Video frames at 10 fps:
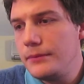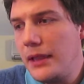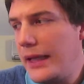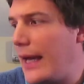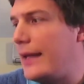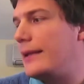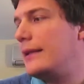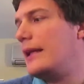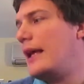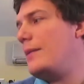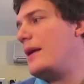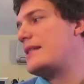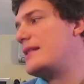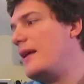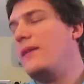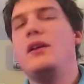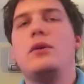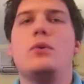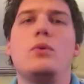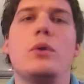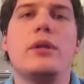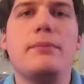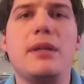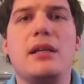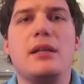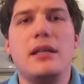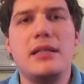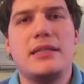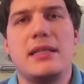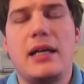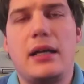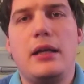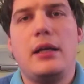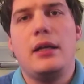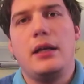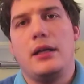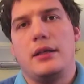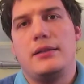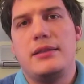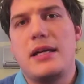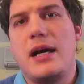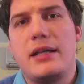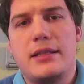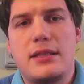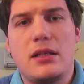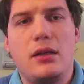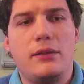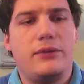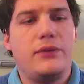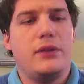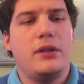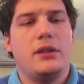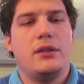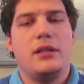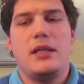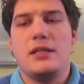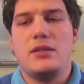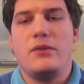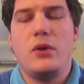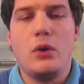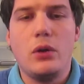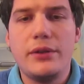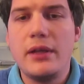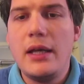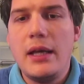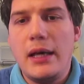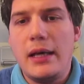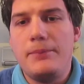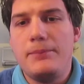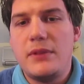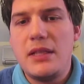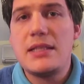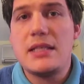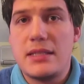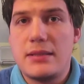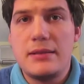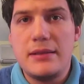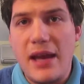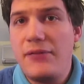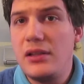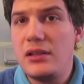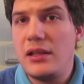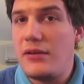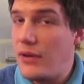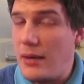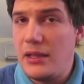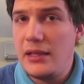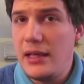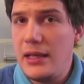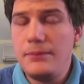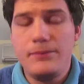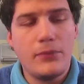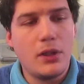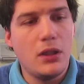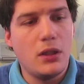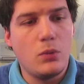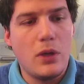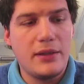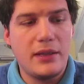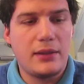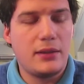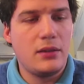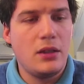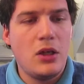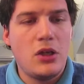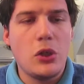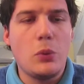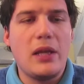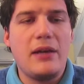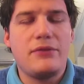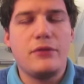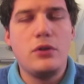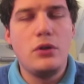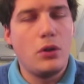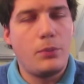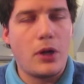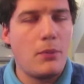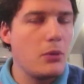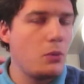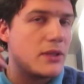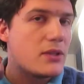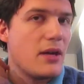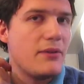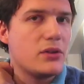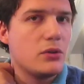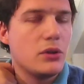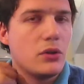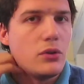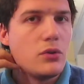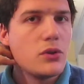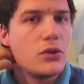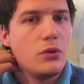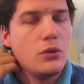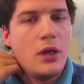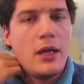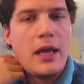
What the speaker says: Again, the game has nothing to do with the big Knizia designs of days of old. This is definitely a family game, one that you will have no problem whatsoever to introduce to